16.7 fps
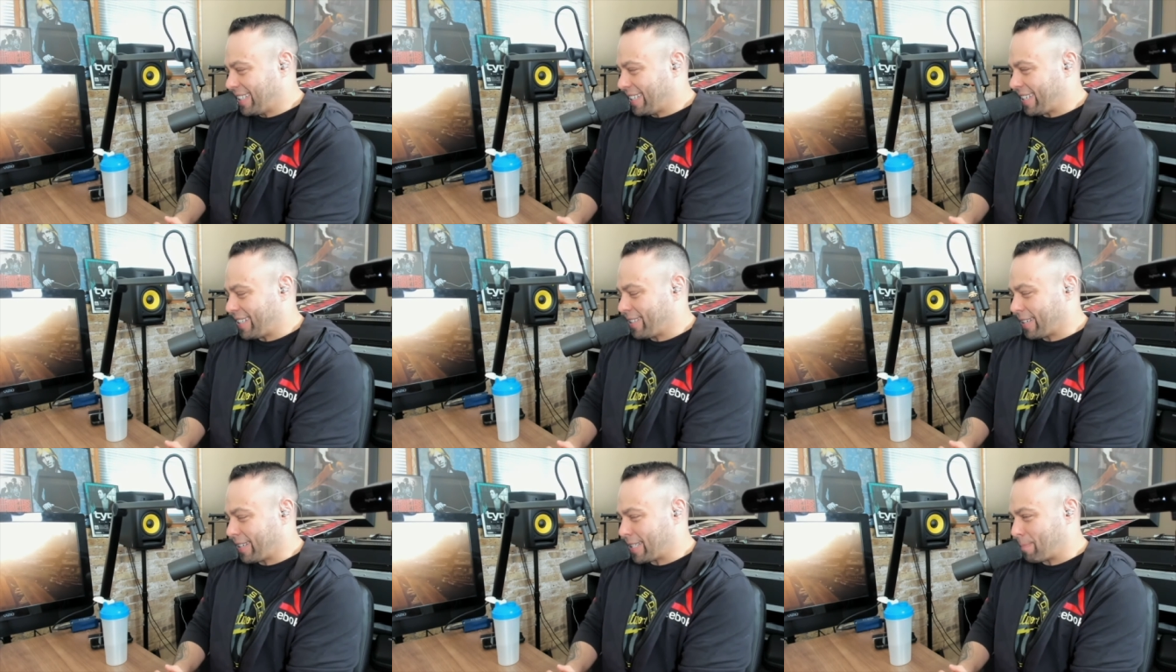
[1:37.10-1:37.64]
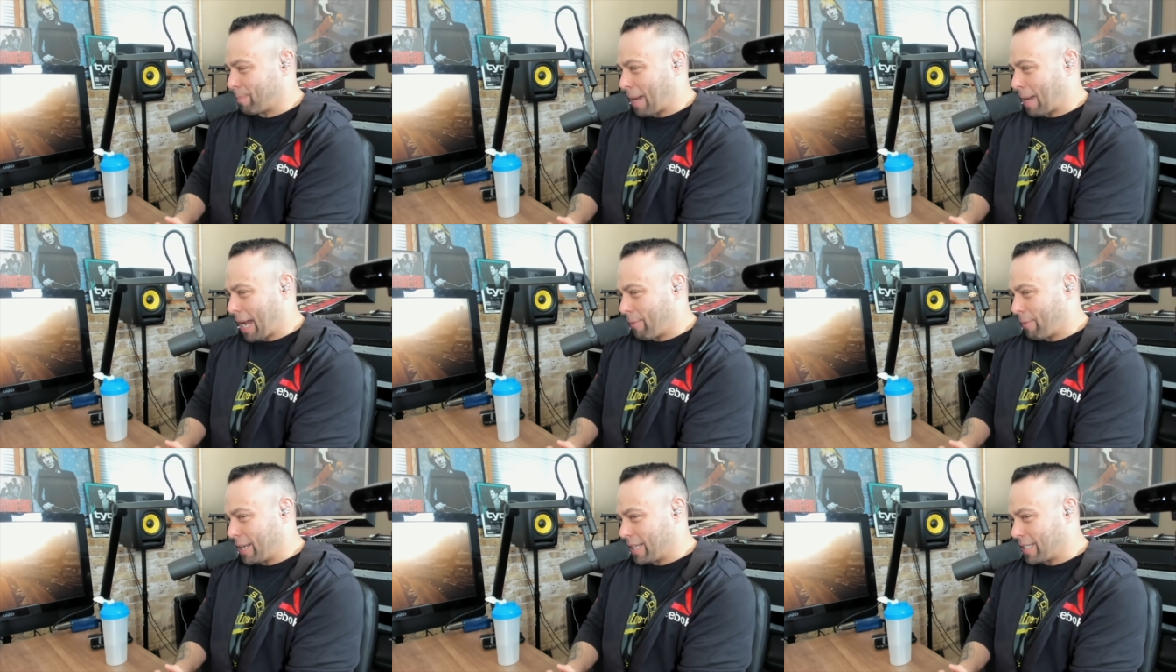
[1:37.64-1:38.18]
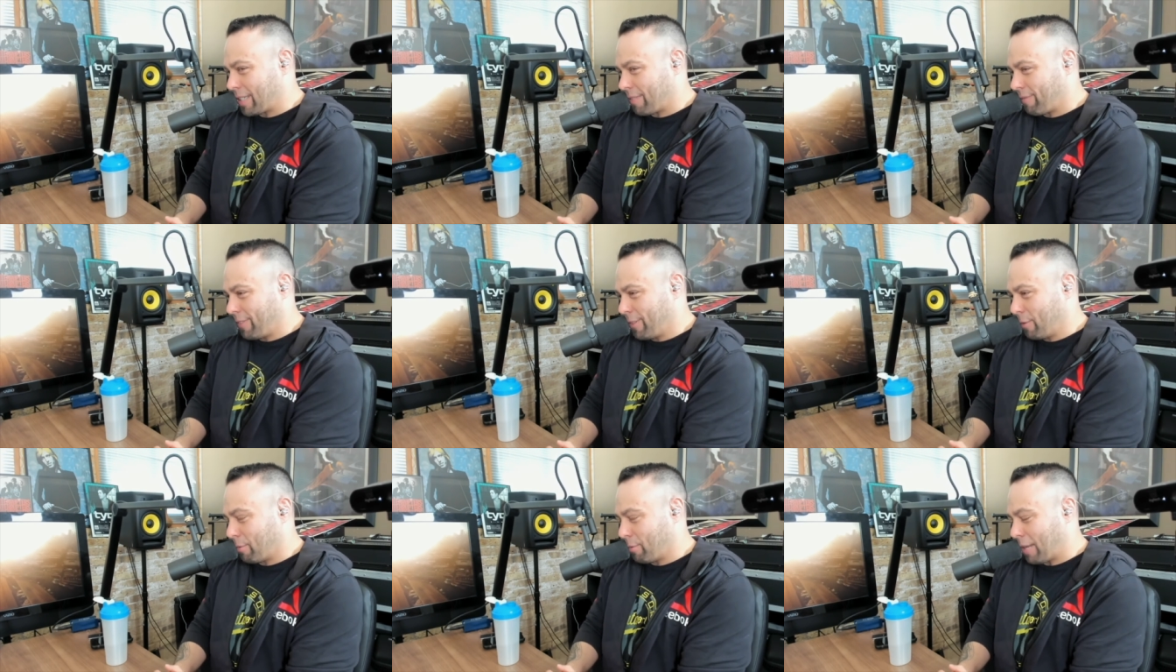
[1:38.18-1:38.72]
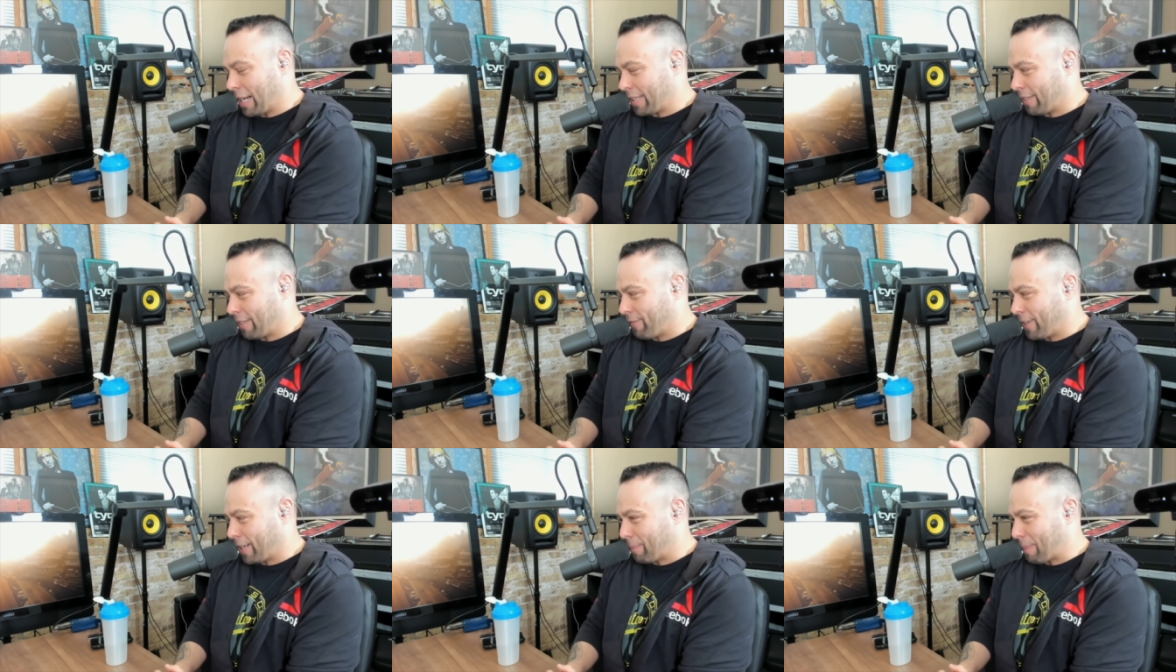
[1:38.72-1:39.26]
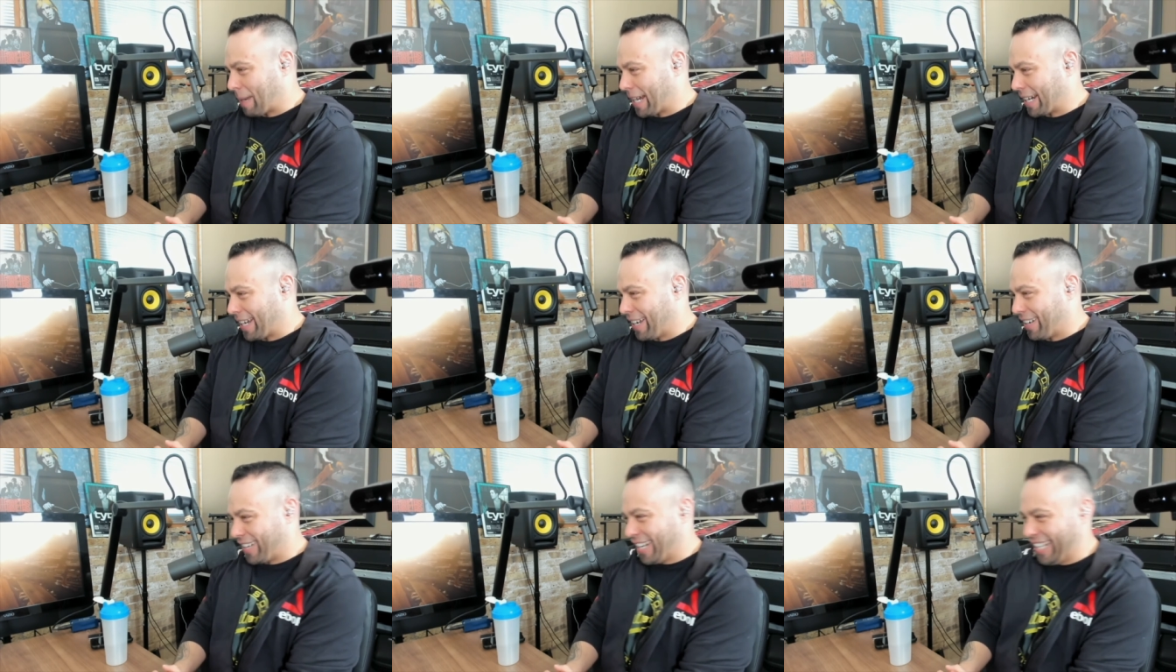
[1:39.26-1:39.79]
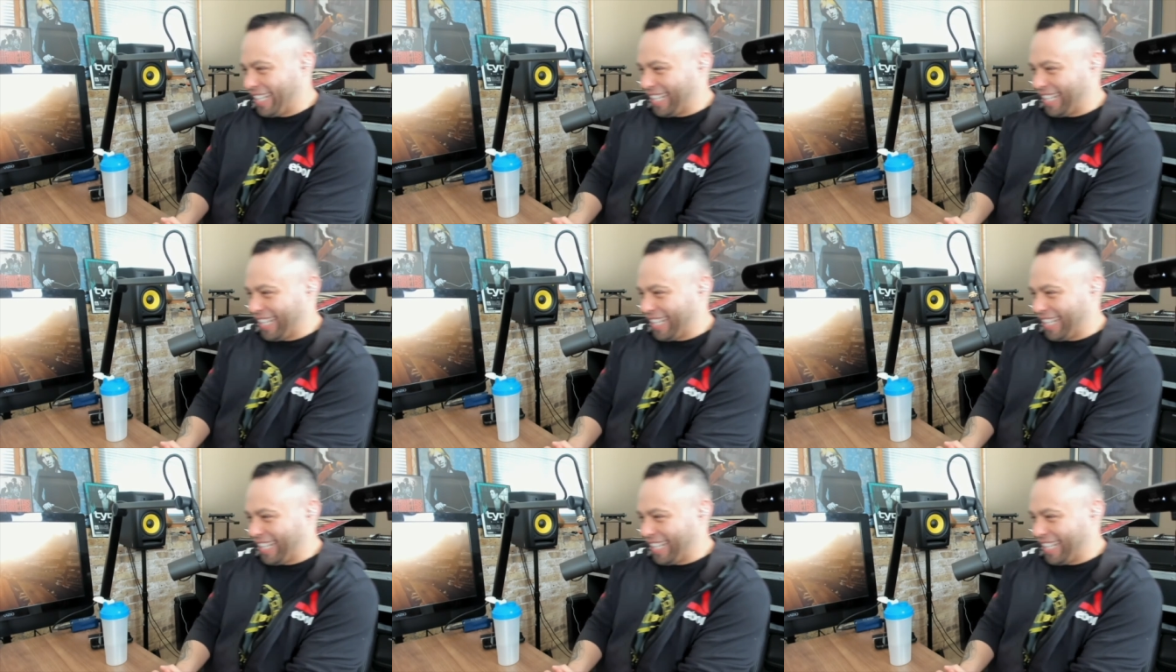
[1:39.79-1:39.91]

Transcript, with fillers: it took its bat wings and flew right the fuck back out.